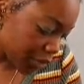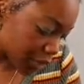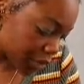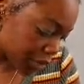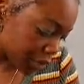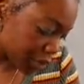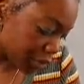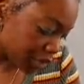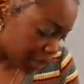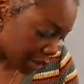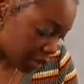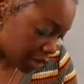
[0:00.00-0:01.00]
through this
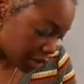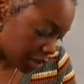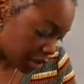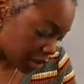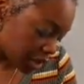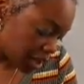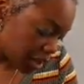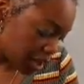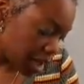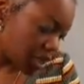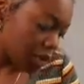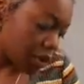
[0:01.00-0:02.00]
perception,
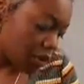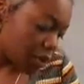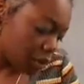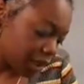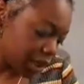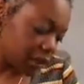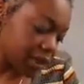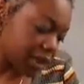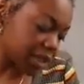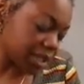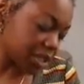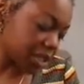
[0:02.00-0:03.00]
the only one
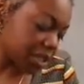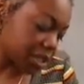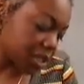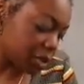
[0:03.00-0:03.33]
that stands out with the